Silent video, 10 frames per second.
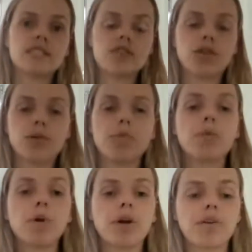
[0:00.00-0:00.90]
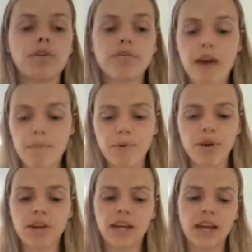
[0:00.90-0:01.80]
to promote fat
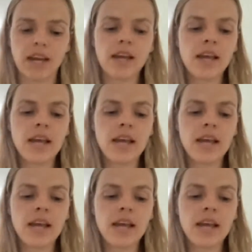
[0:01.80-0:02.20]
burning,